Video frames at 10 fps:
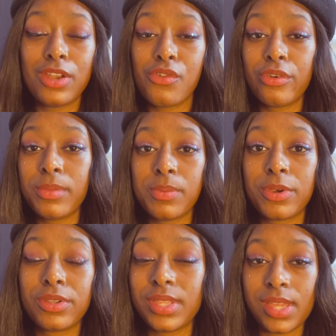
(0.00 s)
I don't
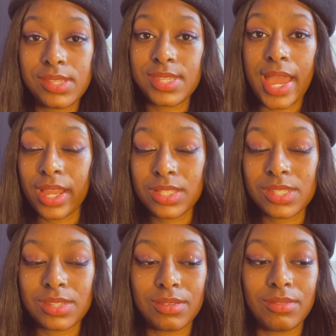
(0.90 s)
remember the
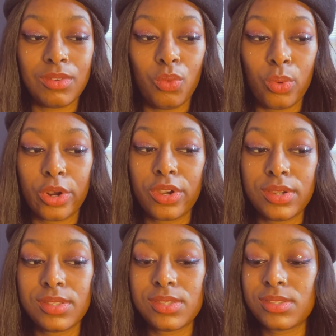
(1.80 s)
exact
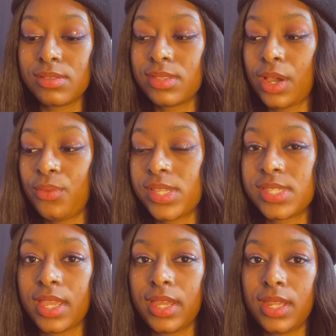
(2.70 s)
words that we
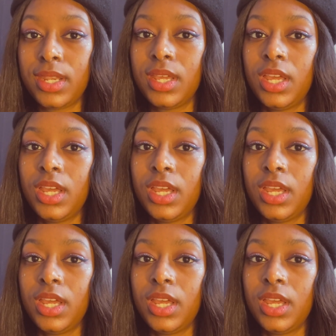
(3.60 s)
said,